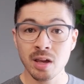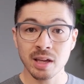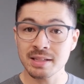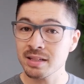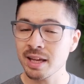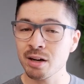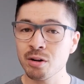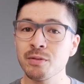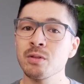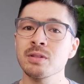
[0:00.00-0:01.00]
It's an
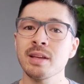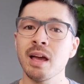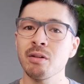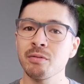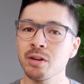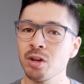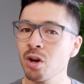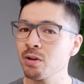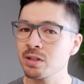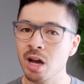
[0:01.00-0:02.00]
interview-style
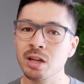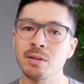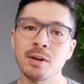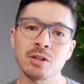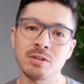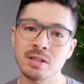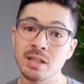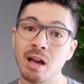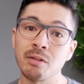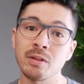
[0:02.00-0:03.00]
video, a
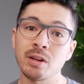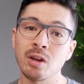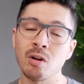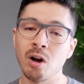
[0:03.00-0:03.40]
documentary-style video,